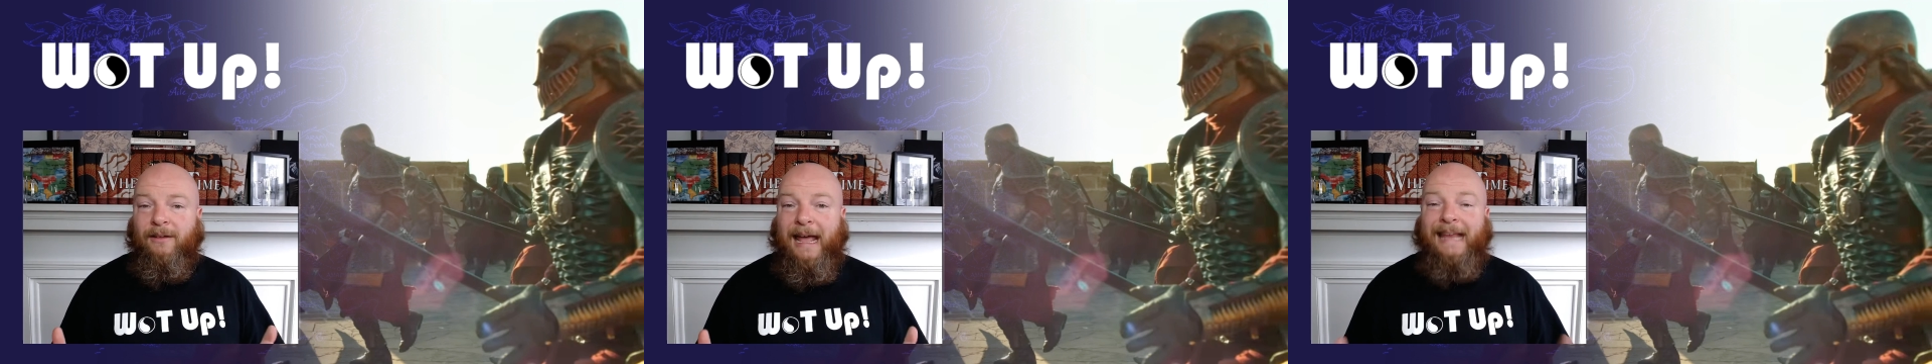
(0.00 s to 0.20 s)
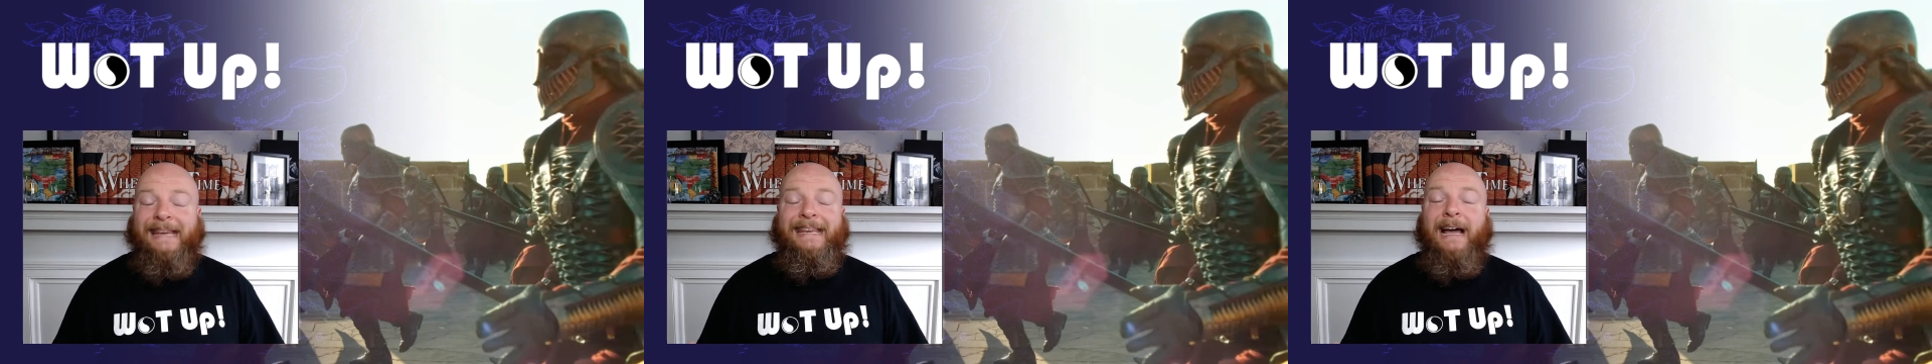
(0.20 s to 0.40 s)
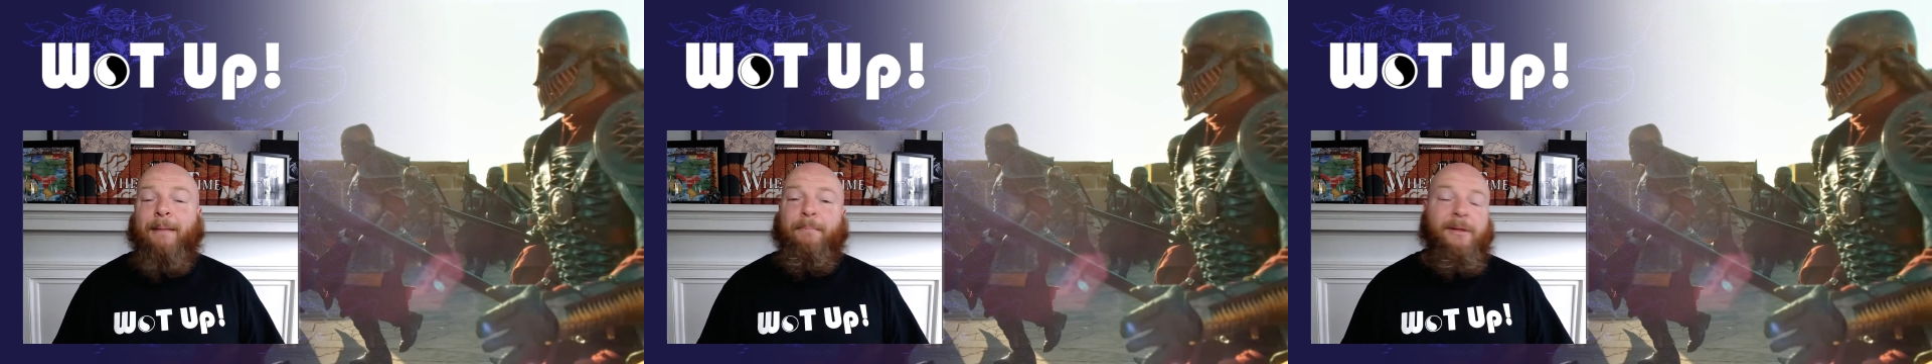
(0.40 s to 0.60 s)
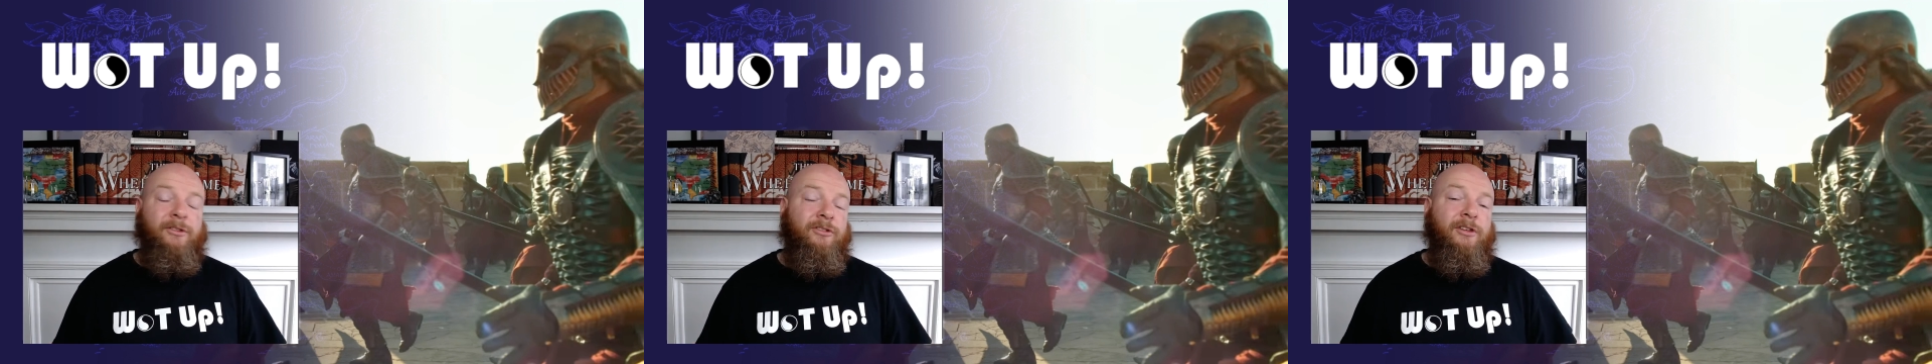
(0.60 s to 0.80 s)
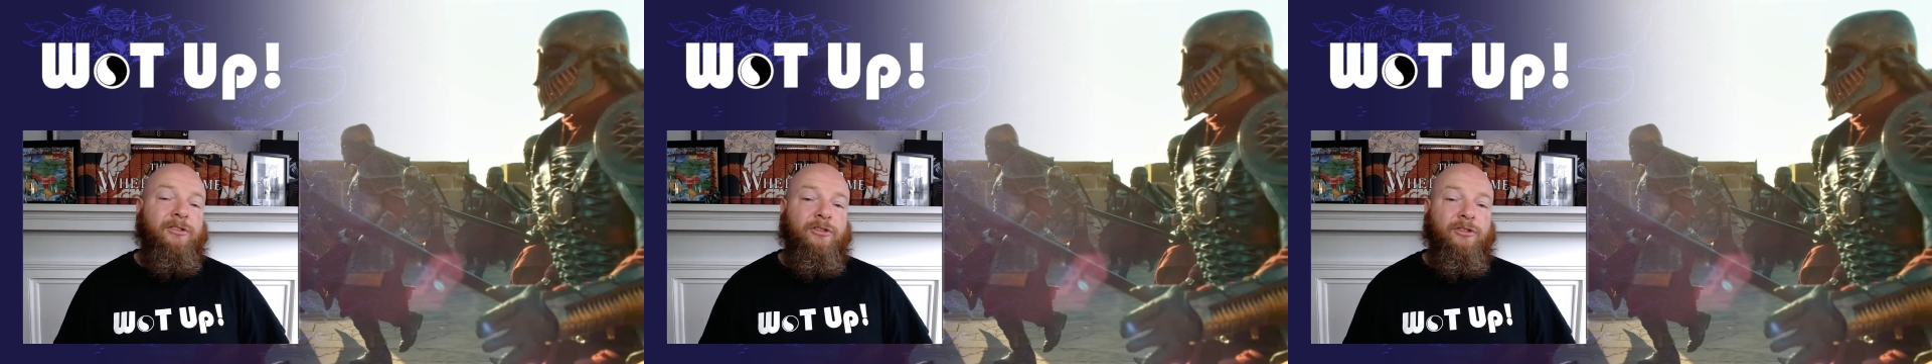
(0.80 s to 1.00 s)
end up in
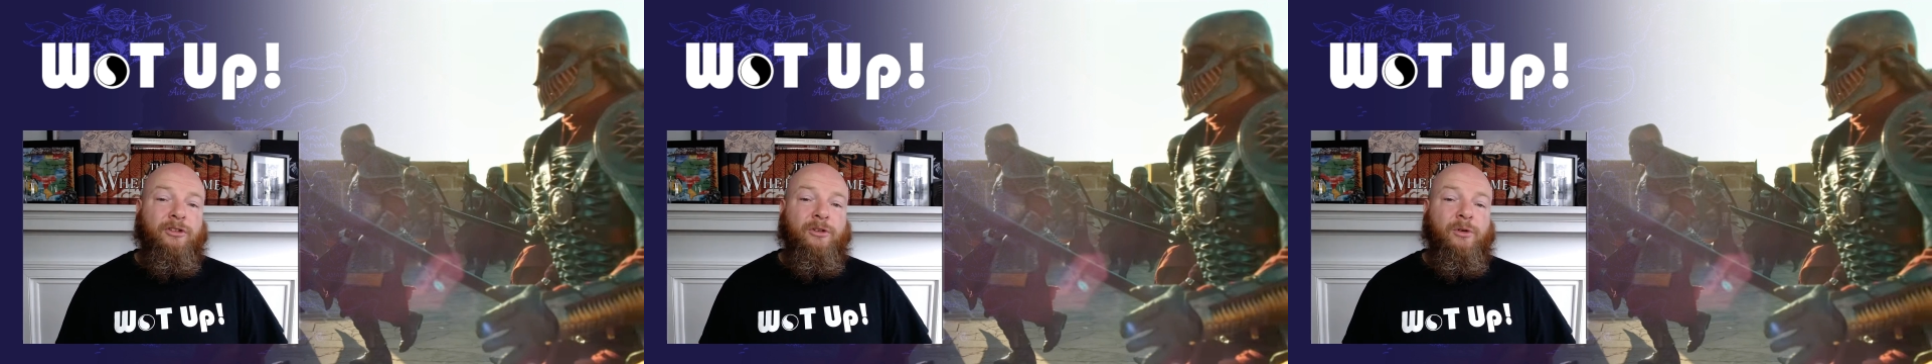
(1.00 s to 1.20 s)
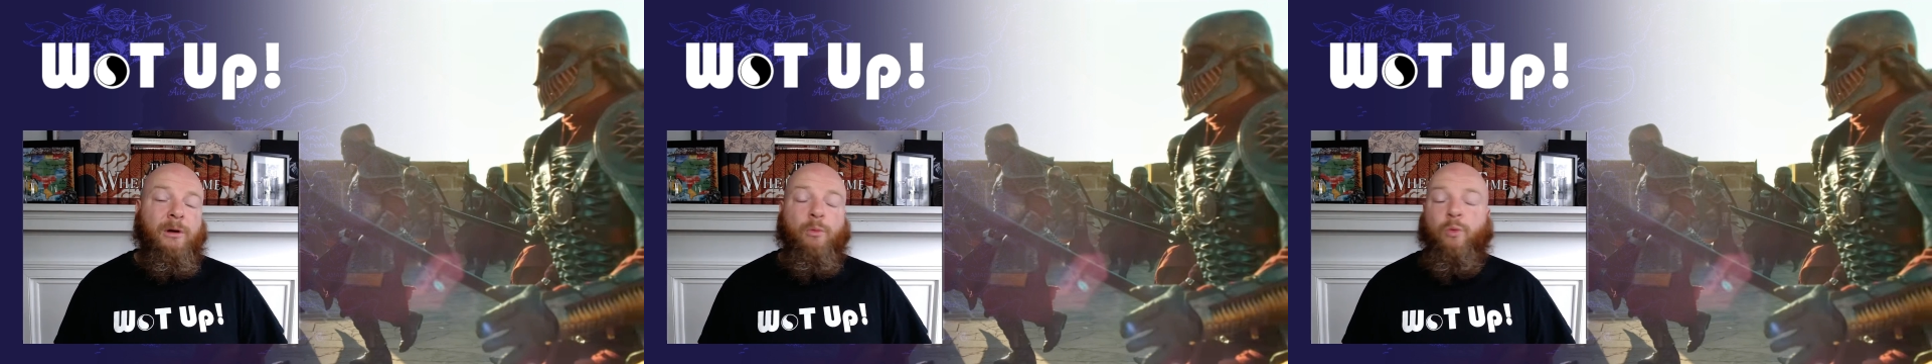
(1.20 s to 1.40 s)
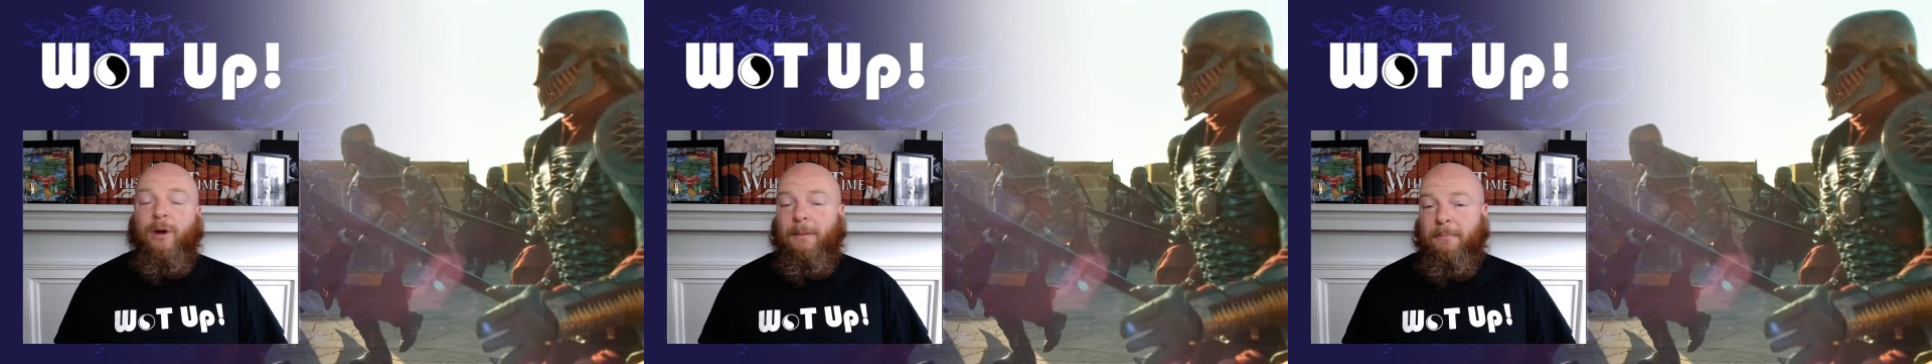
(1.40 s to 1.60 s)
Season 2 and what it